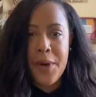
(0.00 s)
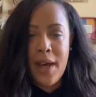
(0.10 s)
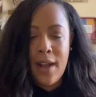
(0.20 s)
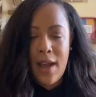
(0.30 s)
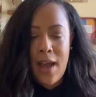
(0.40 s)

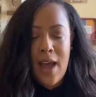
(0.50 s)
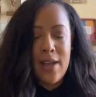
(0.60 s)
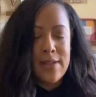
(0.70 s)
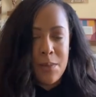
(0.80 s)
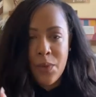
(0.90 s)
but
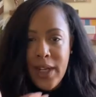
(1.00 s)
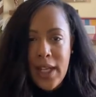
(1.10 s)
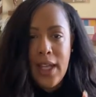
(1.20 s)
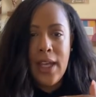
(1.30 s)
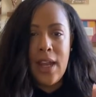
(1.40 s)
as I'm
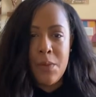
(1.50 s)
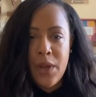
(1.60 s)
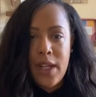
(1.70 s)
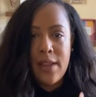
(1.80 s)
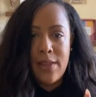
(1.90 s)
reading
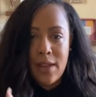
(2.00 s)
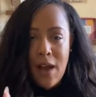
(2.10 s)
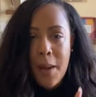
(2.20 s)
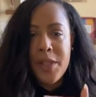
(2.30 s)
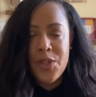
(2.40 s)
that the
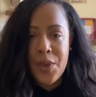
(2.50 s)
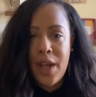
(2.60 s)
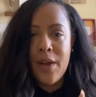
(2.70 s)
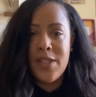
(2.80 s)
comments are there,